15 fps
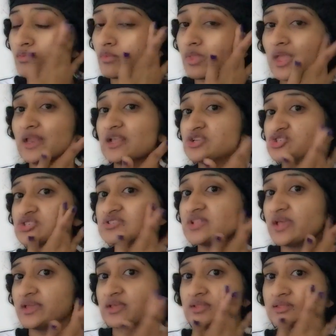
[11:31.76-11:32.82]
And I just
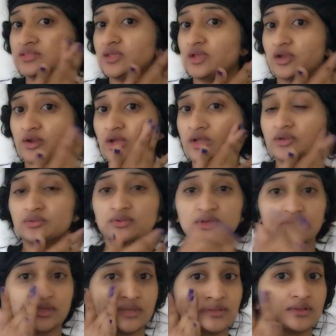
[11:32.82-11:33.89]
like it there. I don't
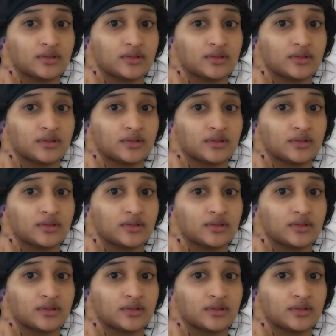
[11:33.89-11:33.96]
like